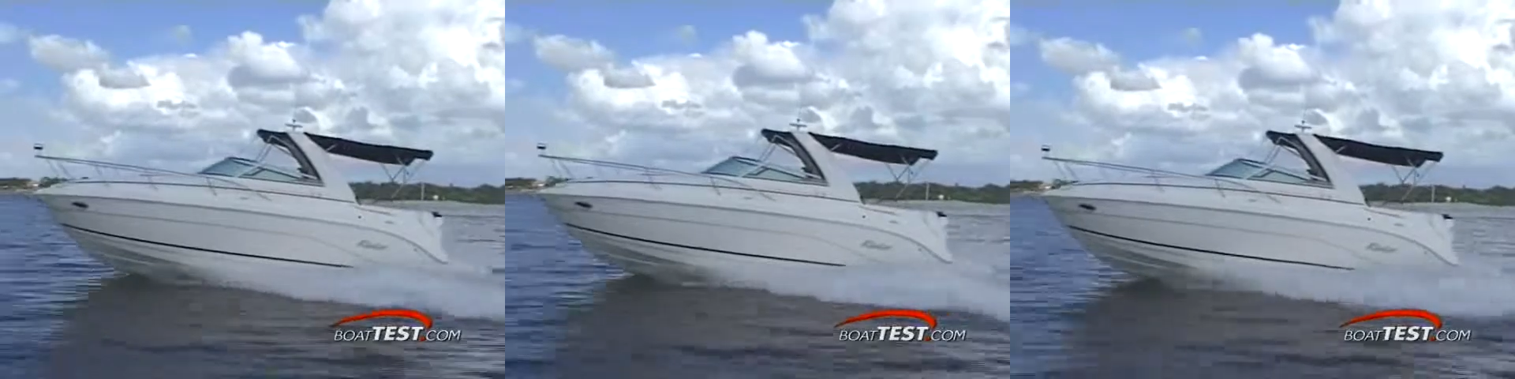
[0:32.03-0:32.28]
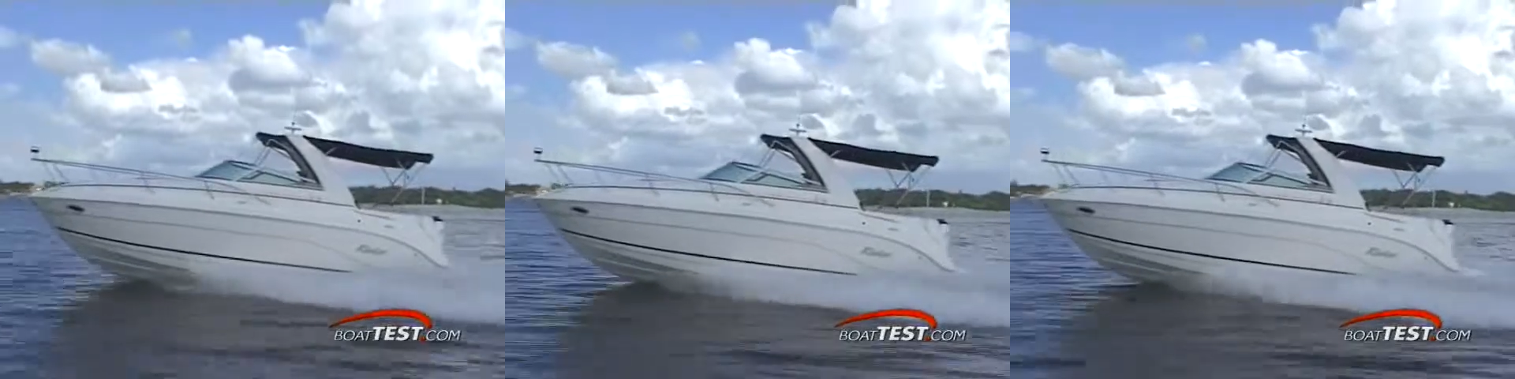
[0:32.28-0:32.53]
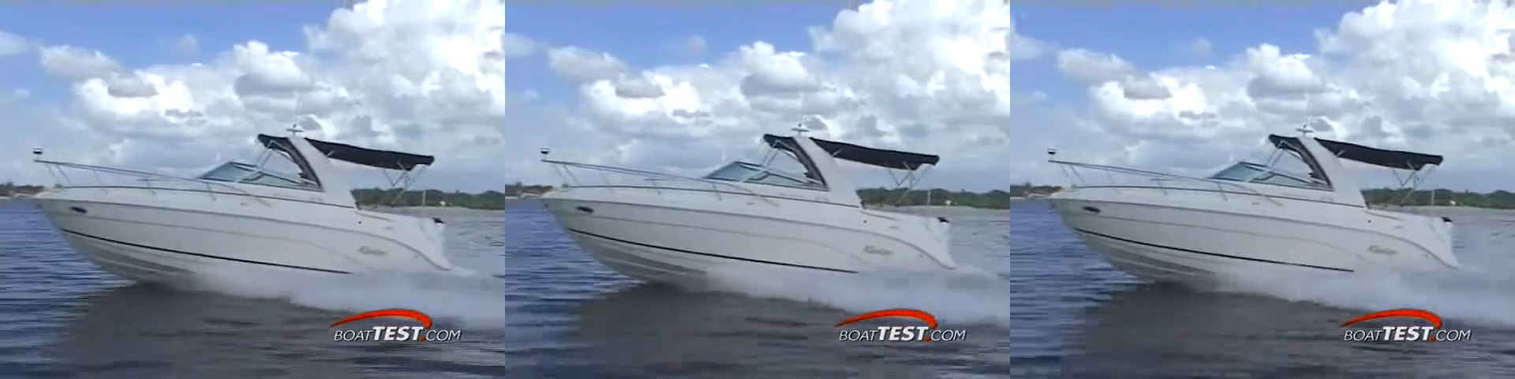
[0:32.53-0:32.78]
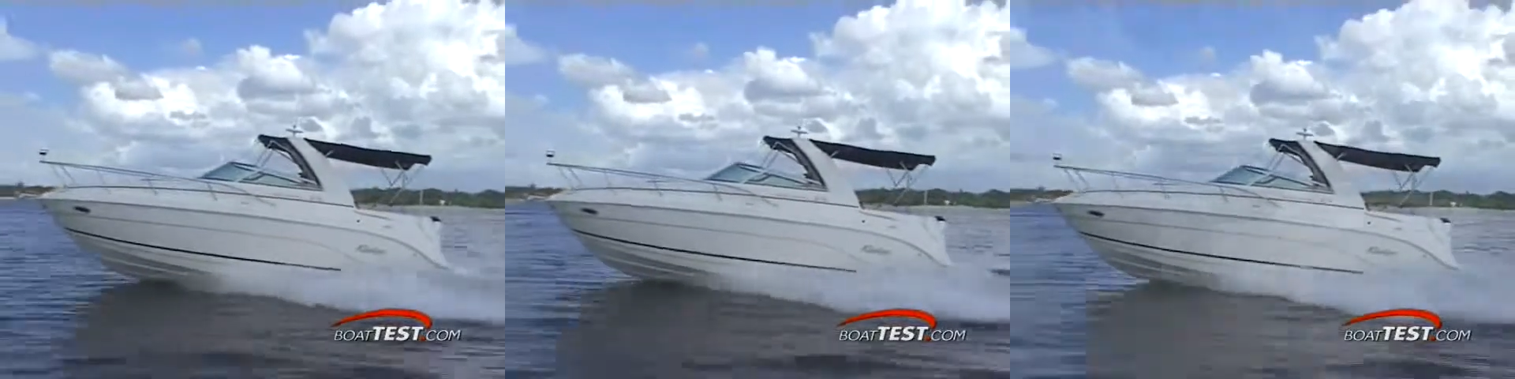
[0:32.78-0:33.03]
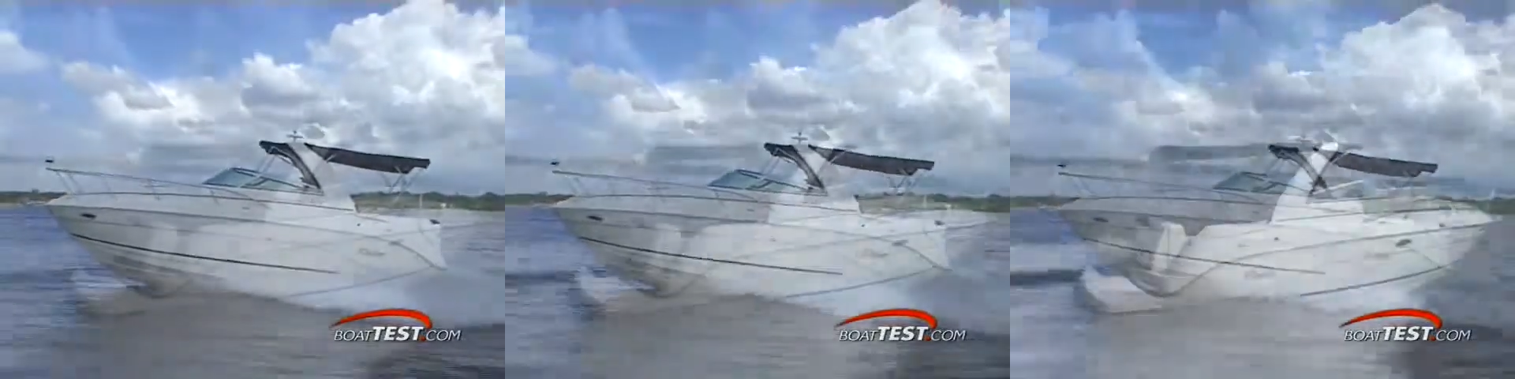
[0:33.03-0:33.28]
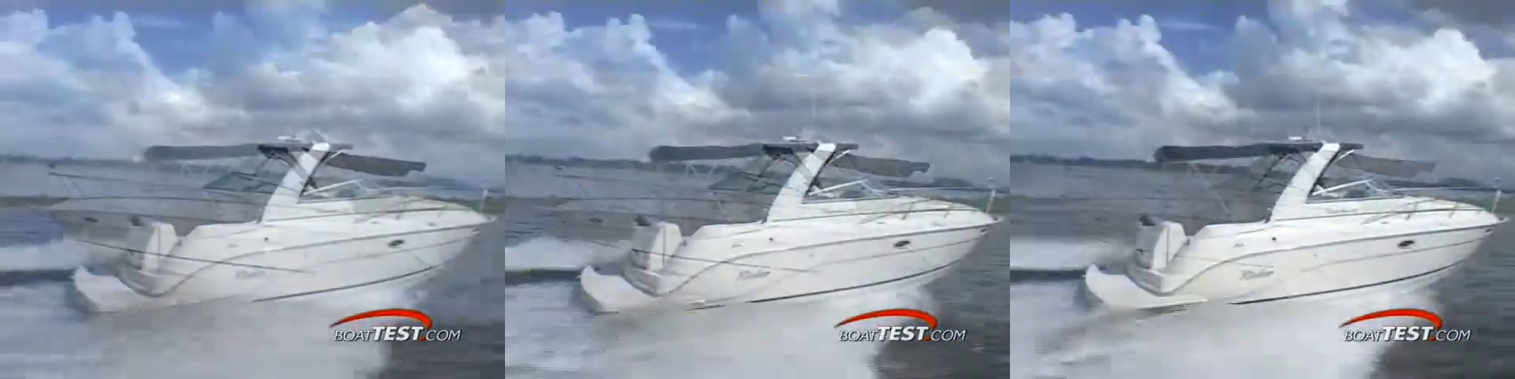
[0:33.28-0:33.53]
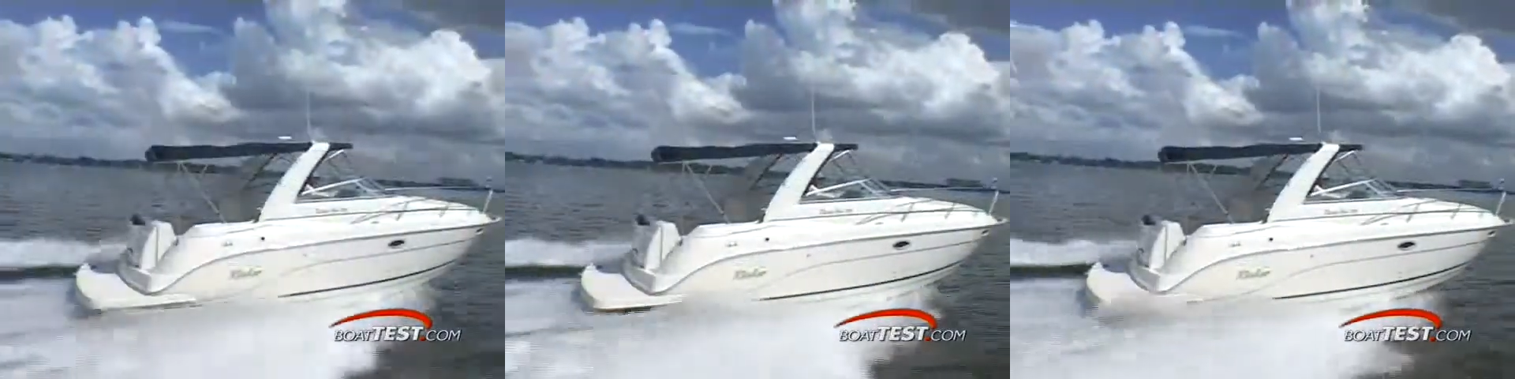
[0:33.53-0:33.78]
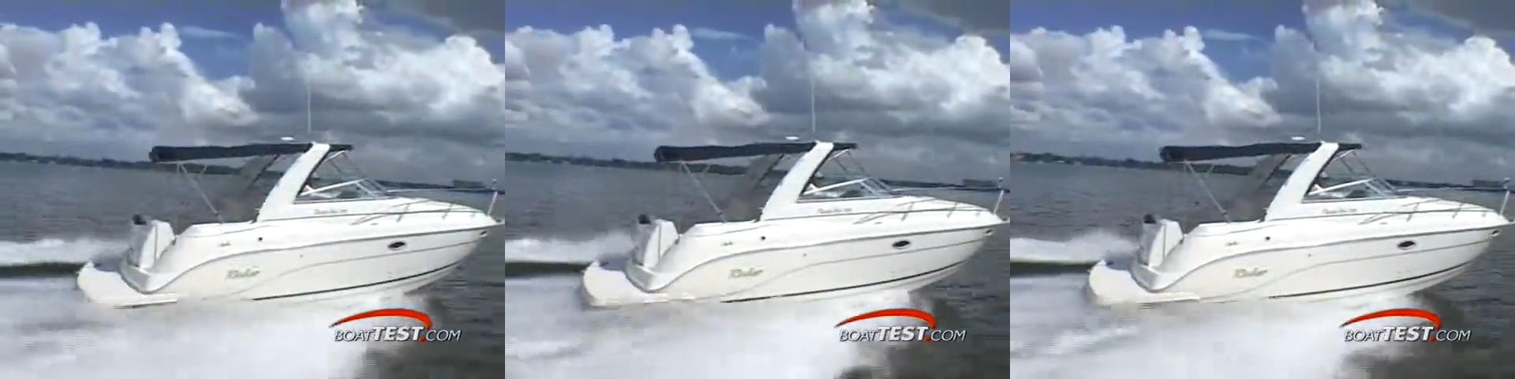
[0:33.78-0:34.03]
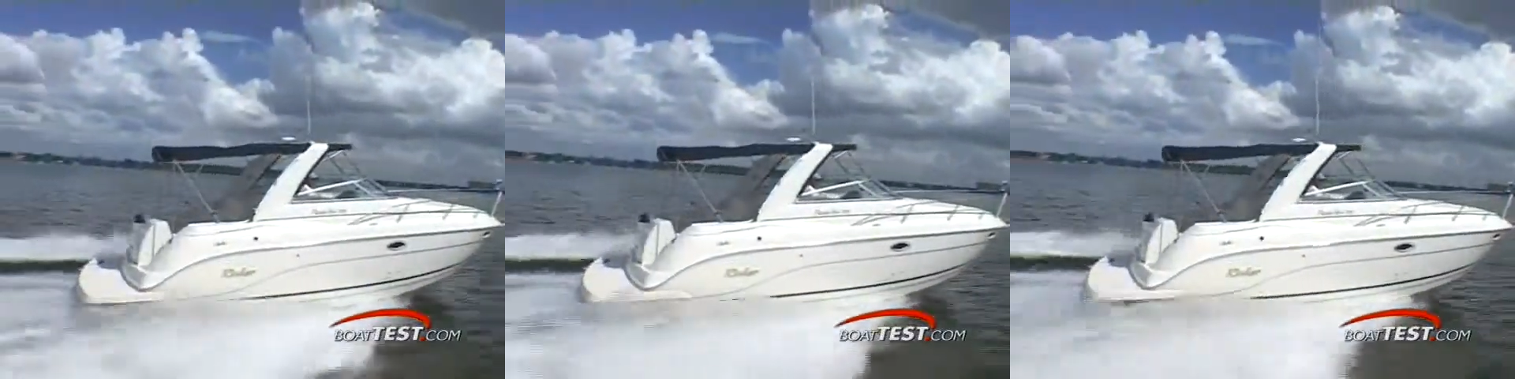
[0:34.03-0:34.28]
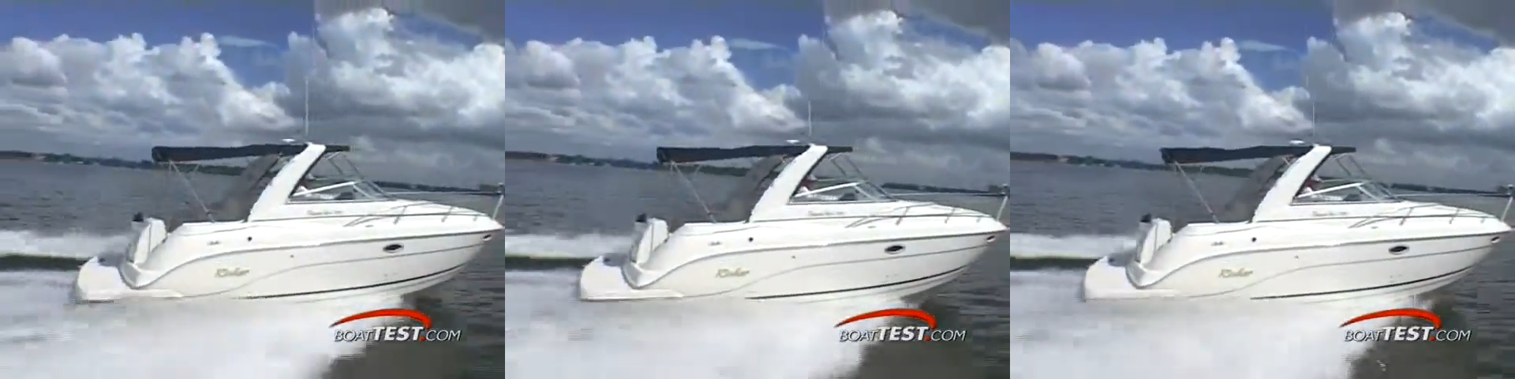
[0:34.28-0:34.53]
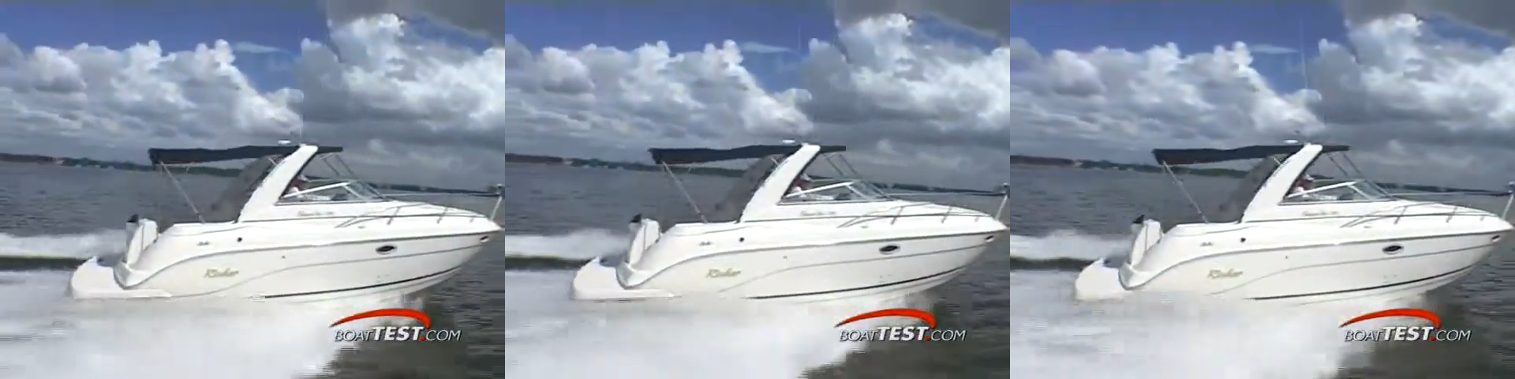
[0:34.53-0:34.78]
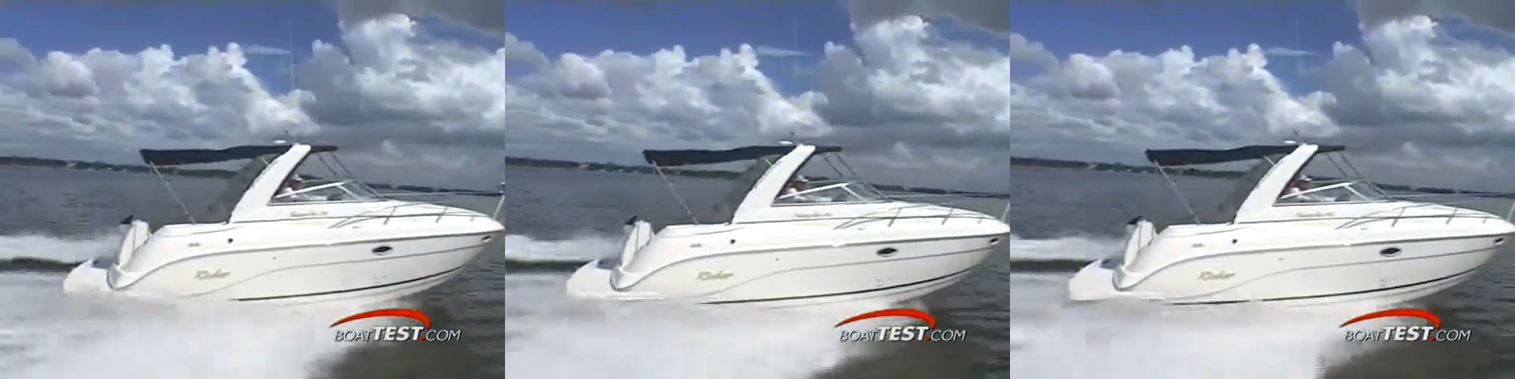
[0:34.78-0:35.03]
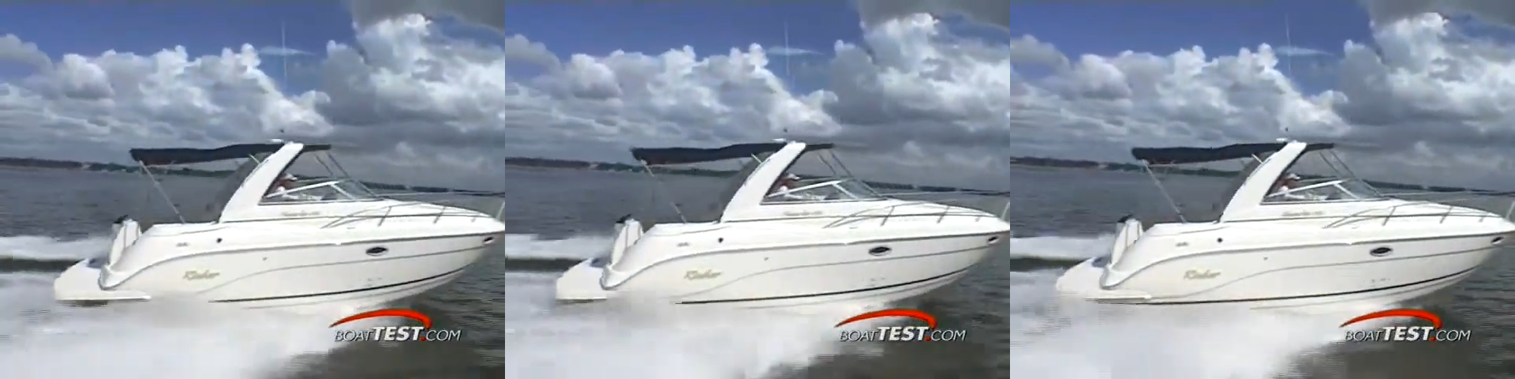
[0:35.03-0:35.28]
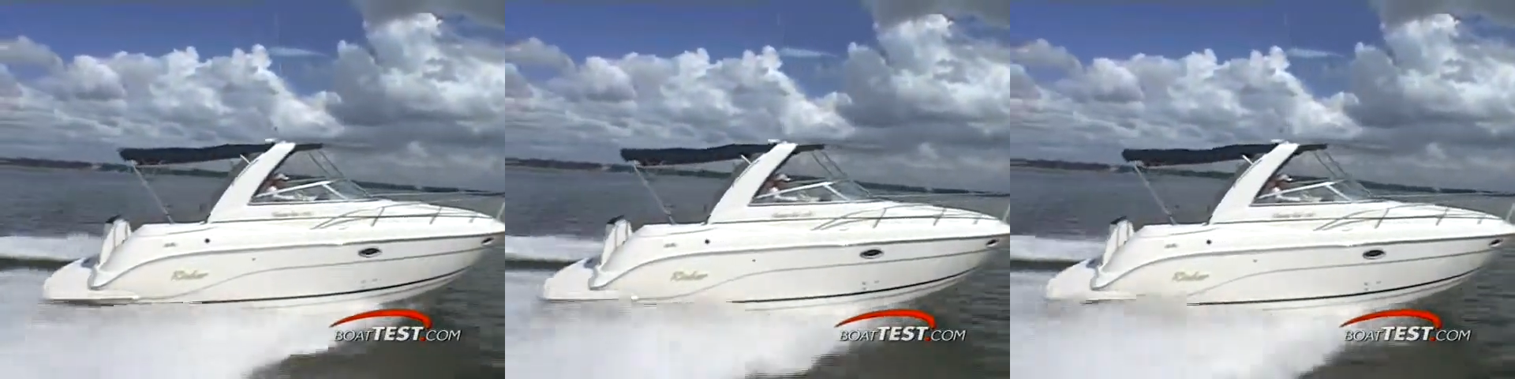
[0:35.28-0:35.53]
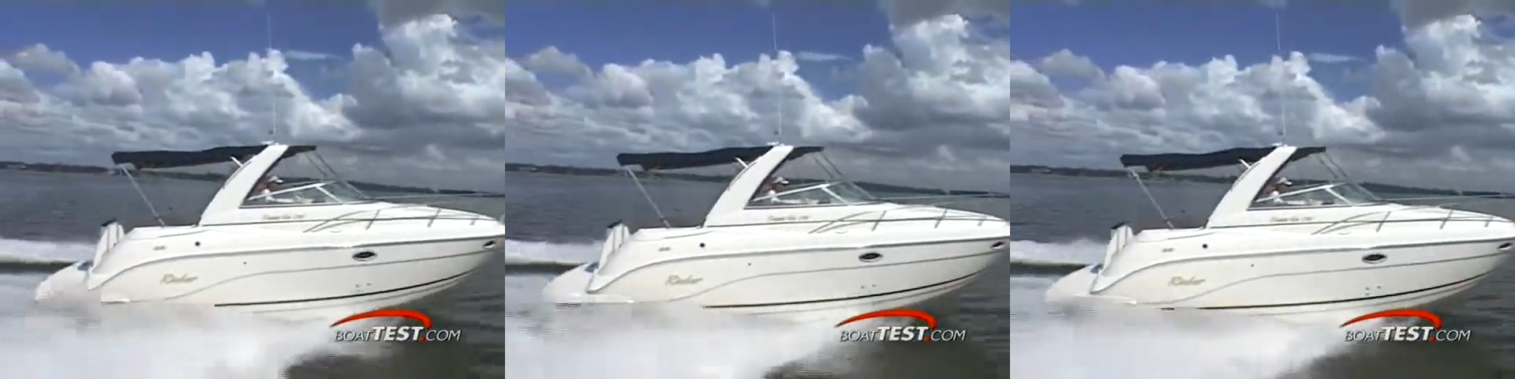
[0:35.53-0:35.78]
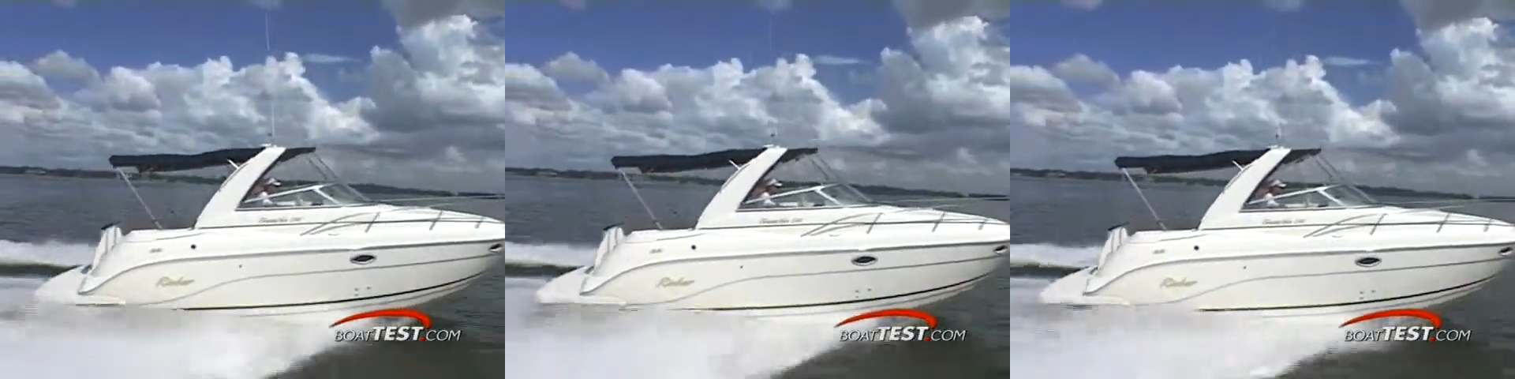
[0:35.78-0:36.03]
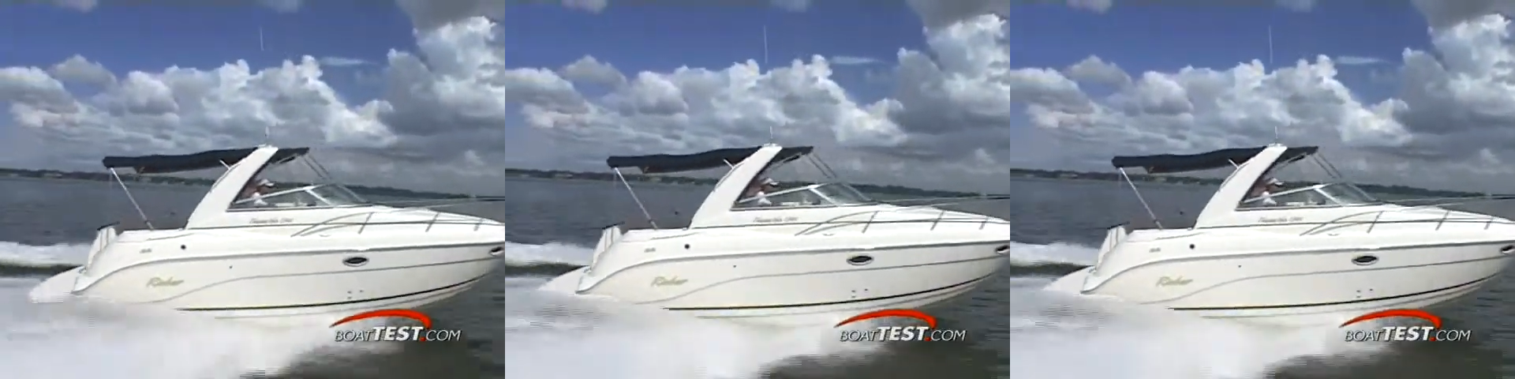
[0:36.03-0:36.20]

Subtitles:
No face is visible, so there are no lips to read.